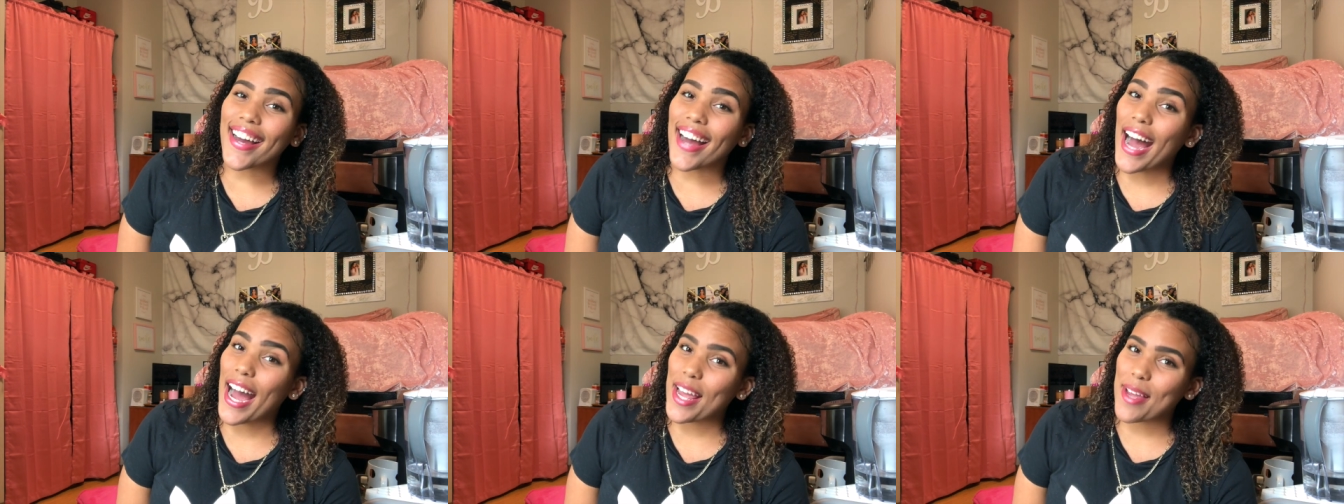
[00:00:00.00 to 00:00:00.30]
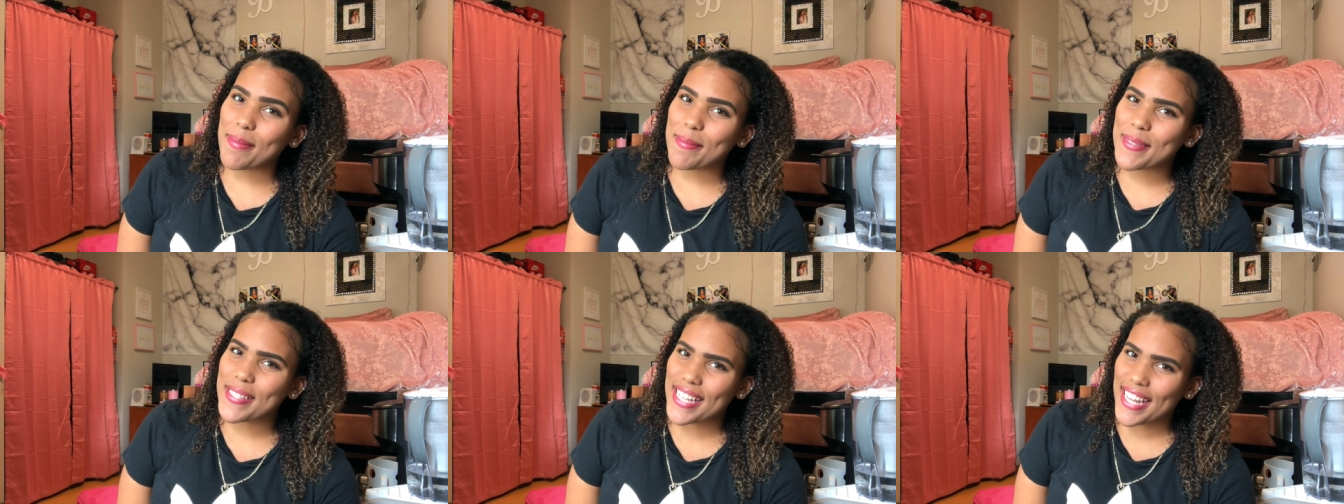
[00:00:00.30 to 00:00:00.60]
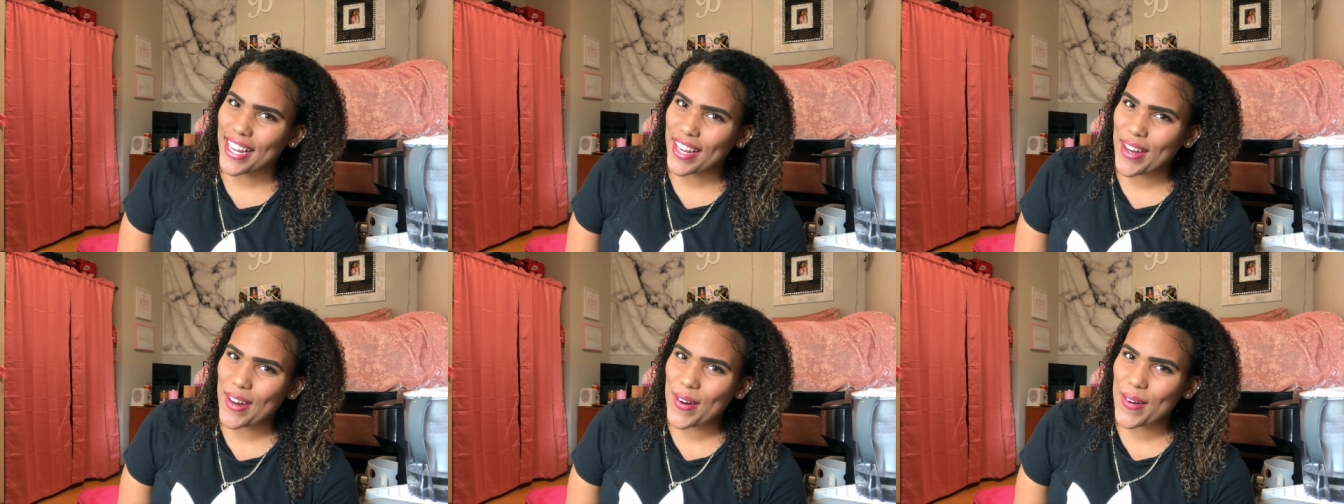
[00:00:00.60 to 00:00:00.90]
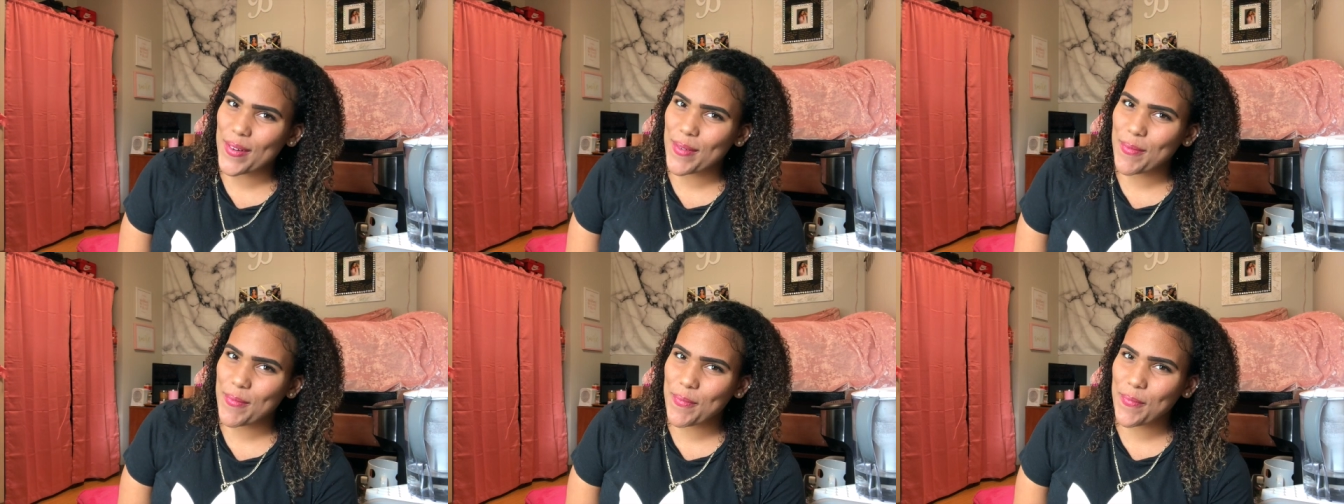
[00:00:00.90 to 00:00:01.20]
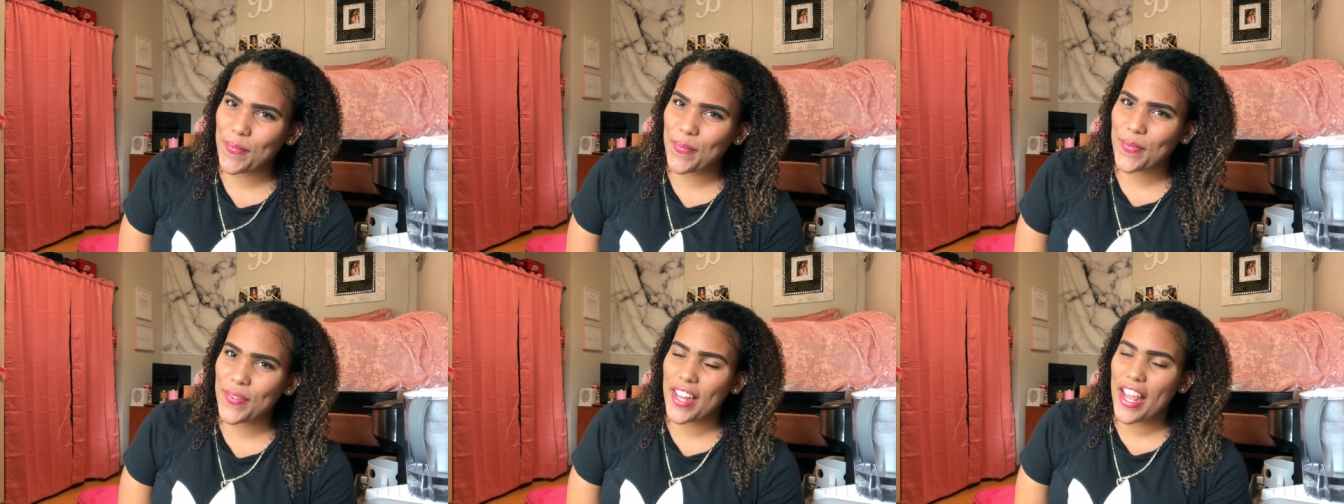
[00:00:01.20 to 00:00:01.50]
I am single.
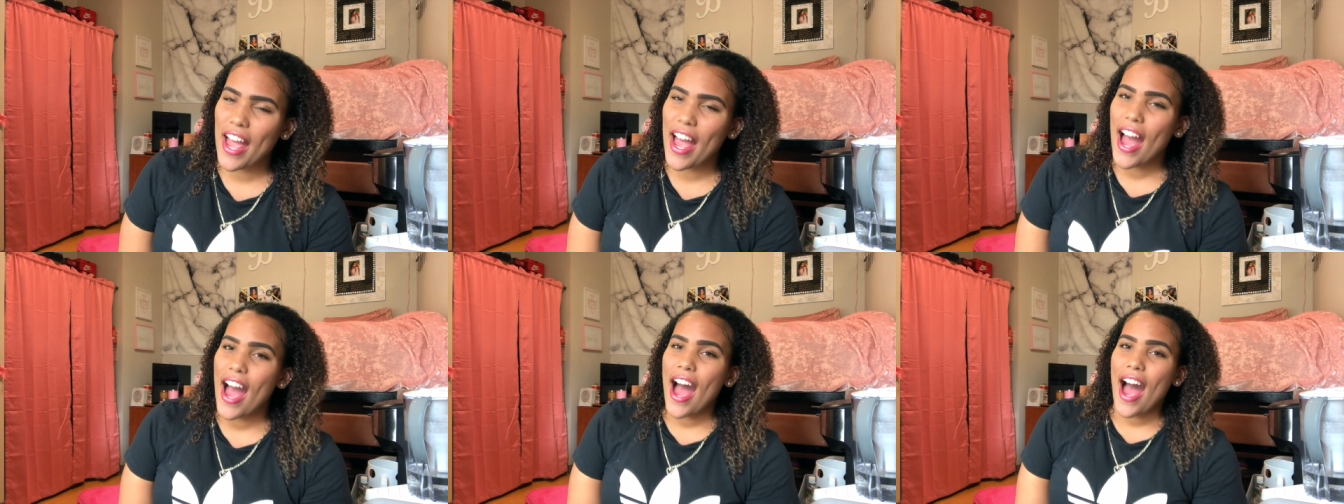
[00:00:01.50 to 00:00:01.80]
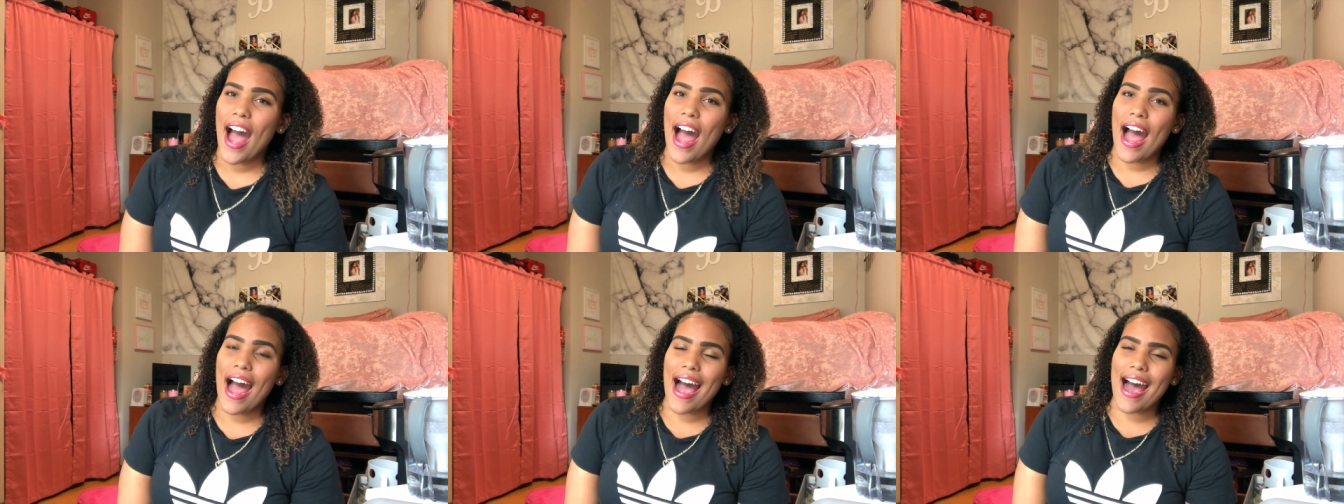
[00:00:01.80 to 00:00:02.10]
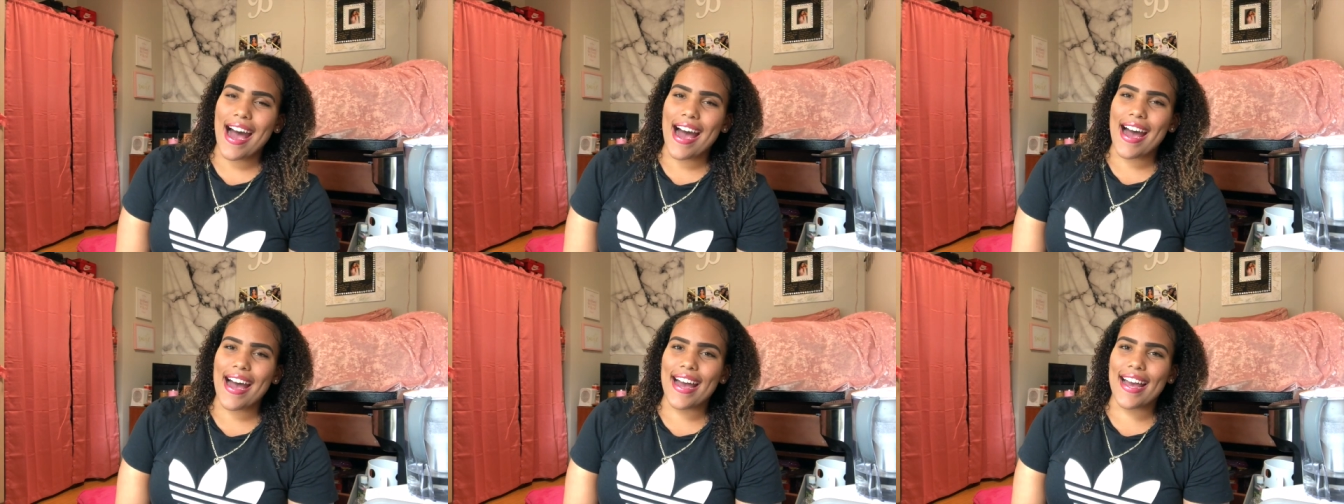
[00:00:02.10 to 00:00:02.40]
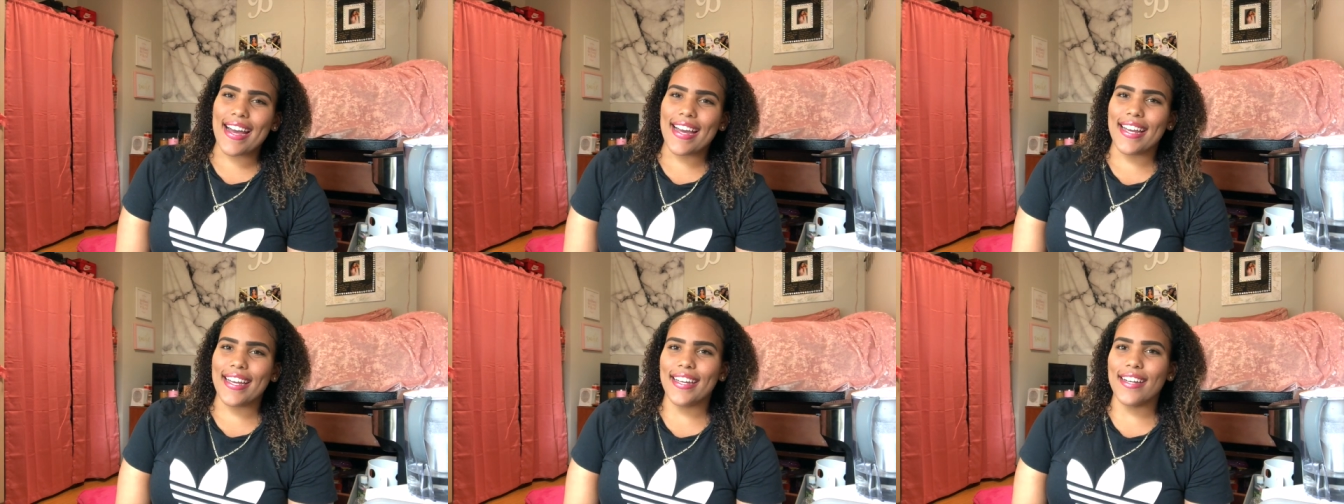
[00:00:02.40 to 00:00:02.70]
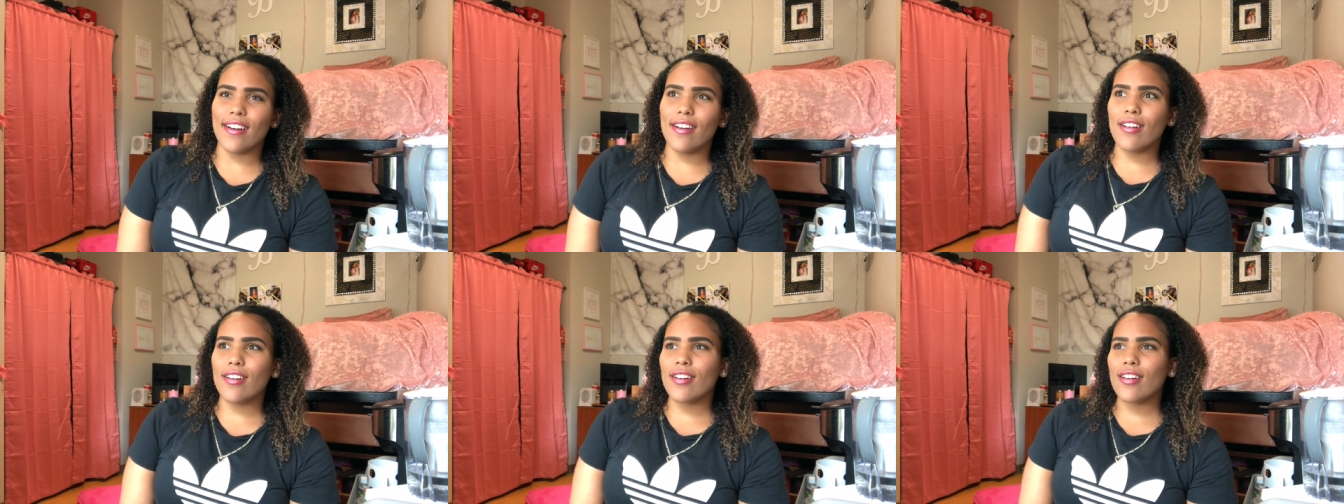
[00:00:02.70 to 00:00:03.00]

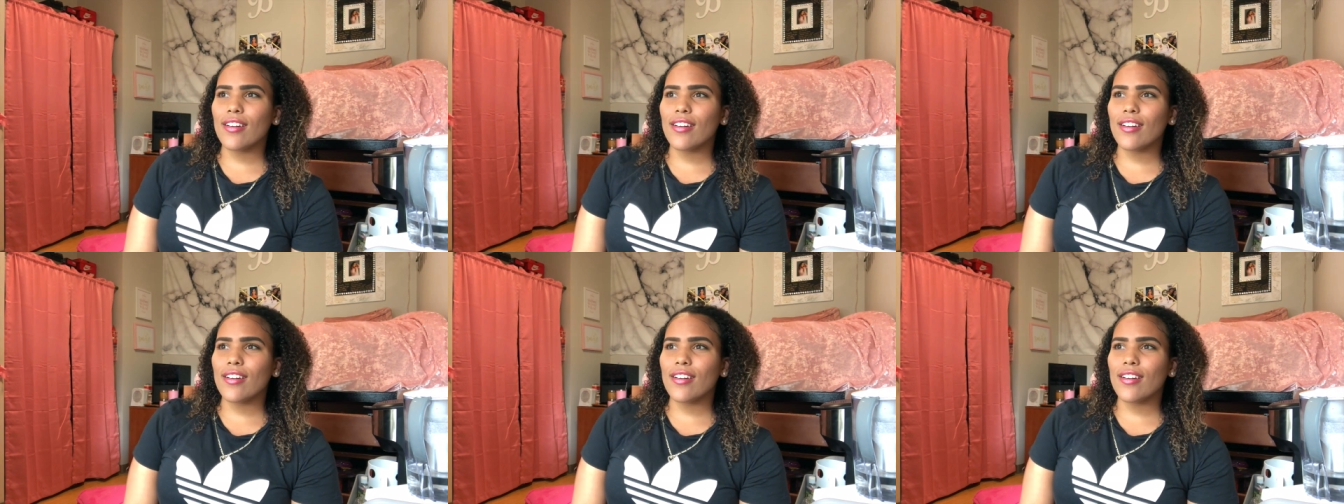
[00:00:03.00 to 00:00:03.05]
I